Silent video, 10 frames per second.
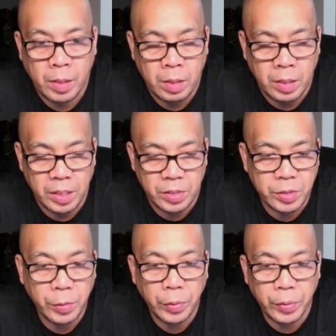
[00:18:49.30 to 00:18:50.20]
It's
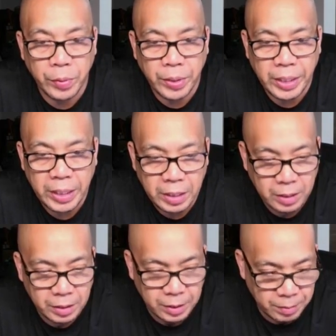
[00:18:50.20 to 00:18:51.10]

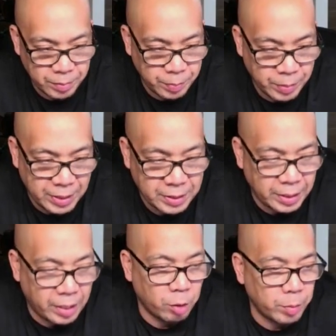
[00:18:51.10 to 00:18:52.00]
2:30. The place
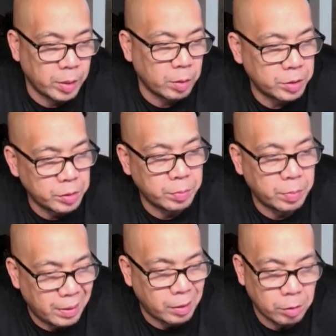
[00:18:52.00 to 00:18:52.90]
that it normally goes to
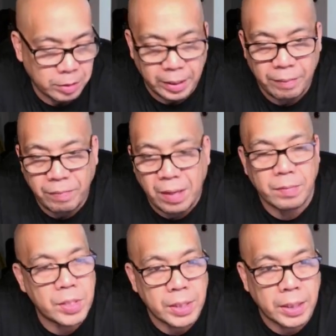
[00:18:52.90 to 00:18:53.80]
probably closes at 5
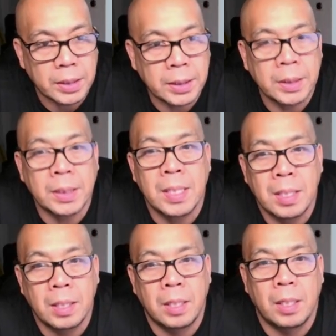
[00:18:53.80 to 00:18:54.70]
or 6.
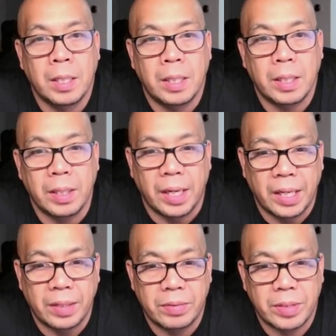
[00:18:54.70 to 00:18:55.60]

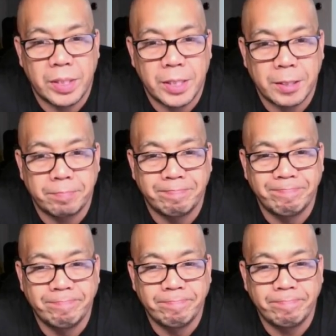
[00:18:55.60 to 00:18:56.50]
And
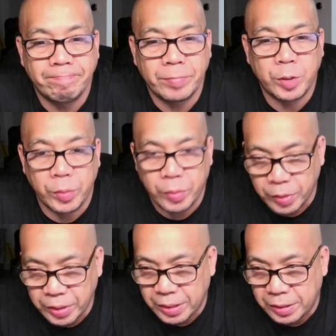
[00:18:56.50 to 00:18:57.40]

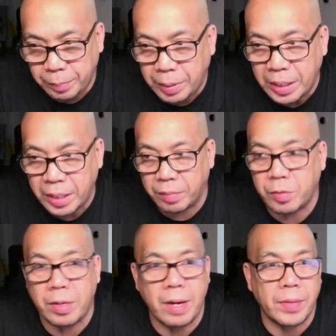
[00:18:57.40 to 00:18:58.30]
2:30 is the beginning of
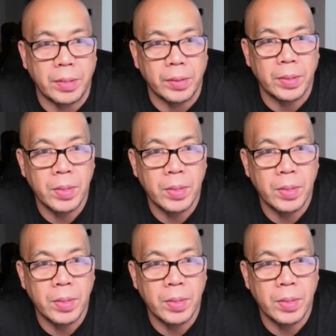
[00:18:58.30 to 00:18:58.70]
traffic here.